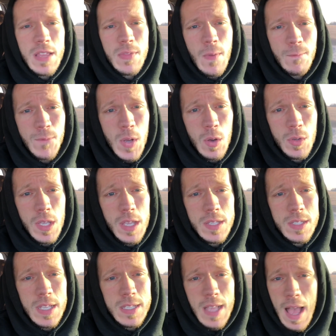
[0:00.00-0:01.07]
and the
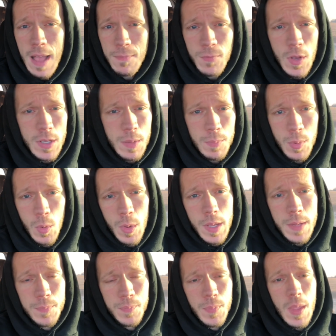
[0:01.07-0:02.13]
focus is on fucking
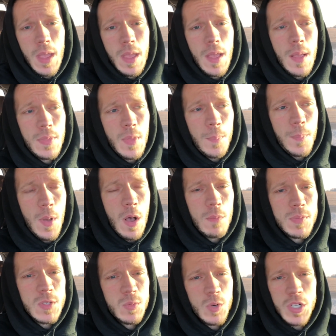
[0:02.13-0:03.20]
point. The
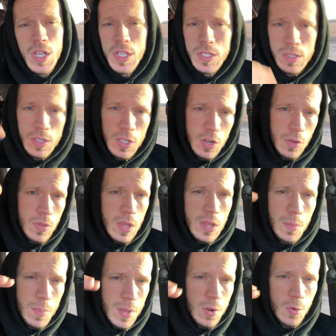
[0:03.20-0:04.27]
pumps were just, you know, in
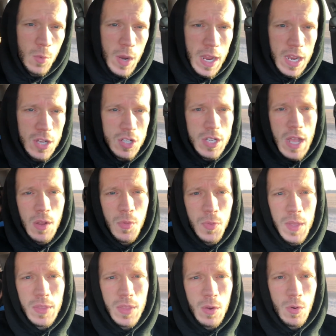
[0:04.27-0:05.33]
the middle range. I don't
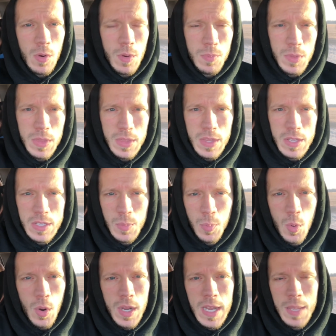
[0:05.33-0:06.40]
think they were
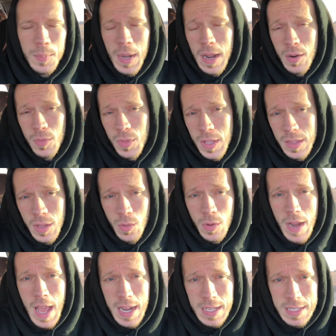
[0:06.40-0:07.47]
disappointing, but I don't think they were
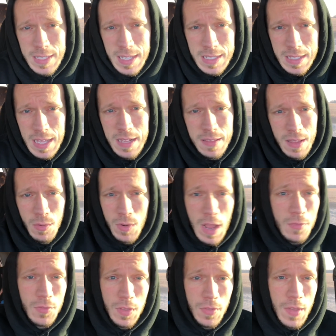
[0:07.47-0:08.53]
non-existent. They were
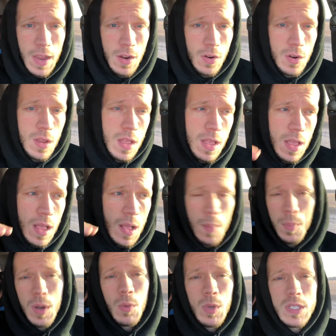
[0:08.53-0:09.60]
definitely there,
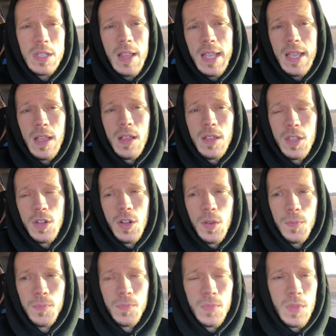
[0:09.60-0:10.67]
but it wasn't like a
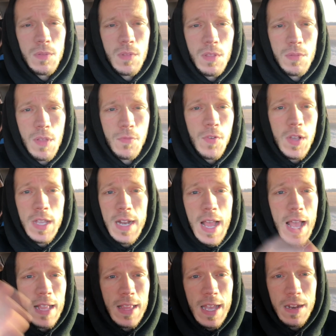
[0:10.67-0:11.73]
fucking
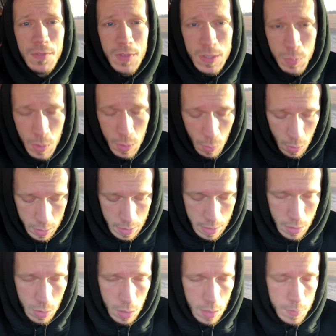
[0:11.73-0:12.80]
highlight of this pre-workout
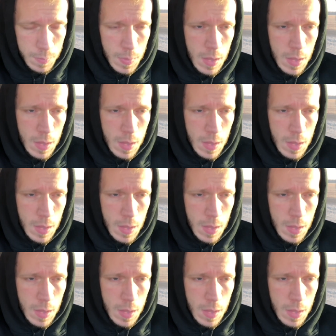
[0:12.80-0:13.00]
at all.